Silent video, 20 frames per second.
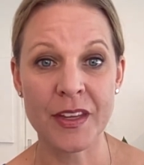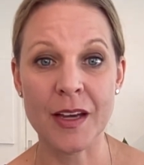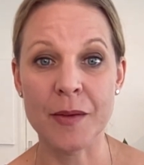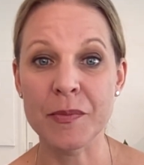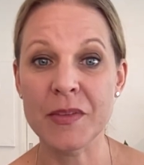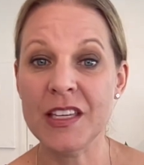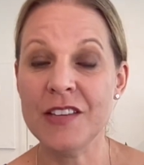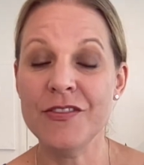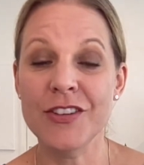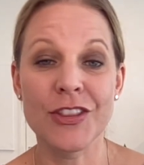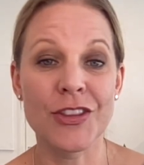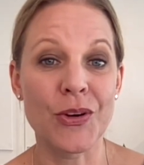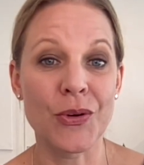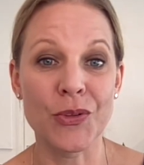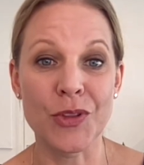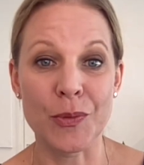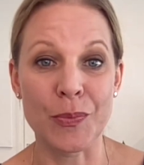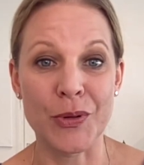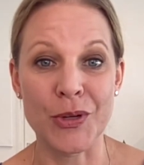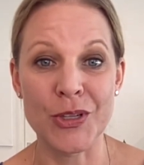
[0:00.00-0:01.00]
even though the
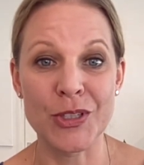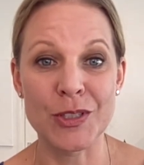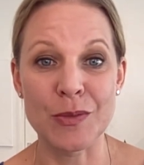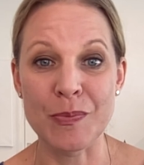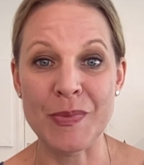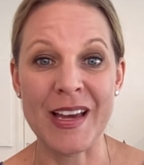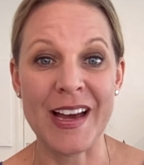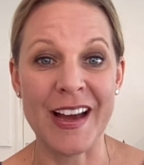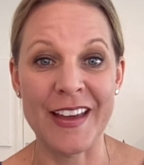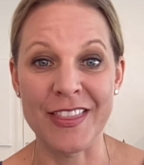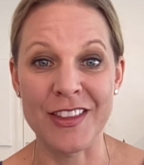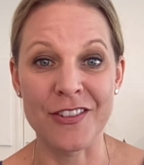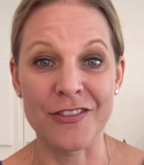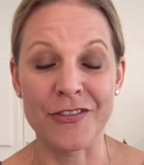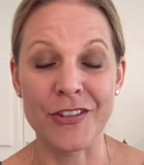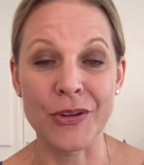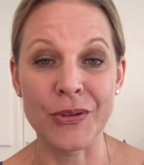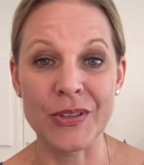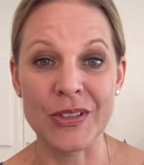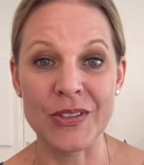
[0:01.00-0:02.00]
person behind the
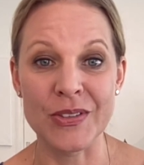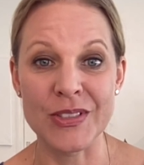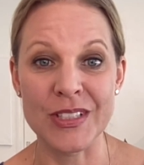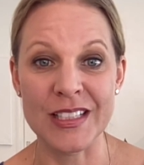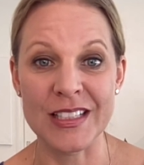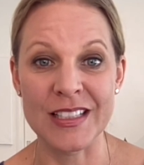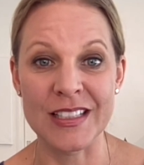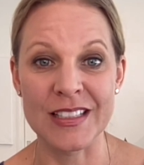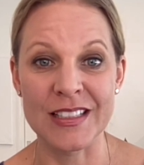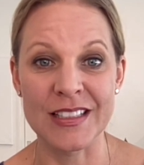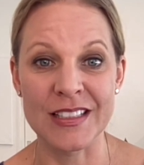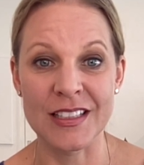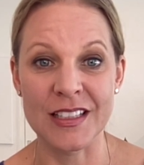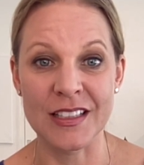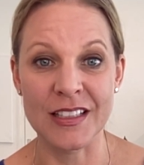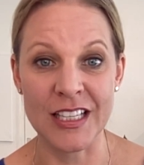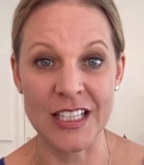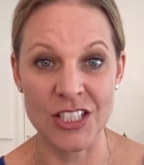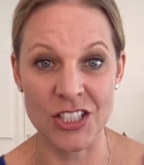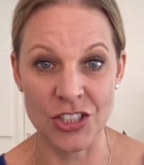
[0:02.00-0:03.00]
photos
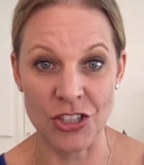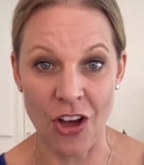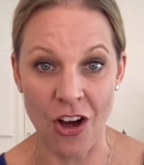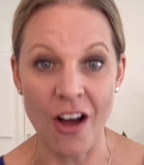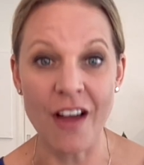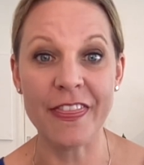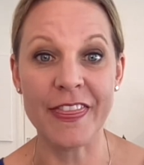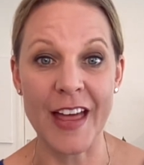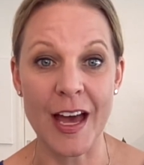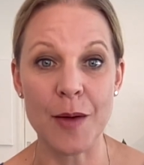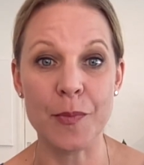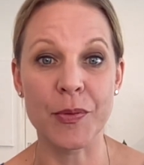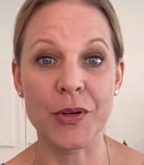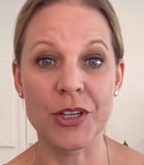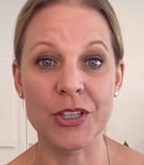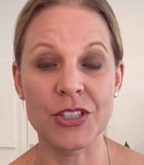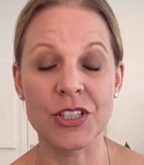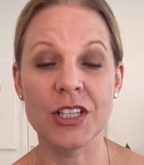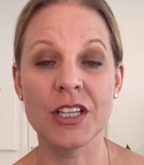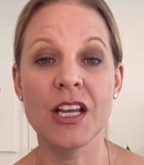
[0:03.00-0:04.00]
is not that
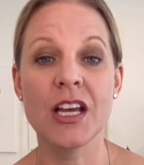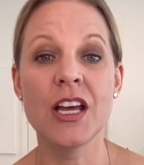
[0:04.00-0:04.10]
person.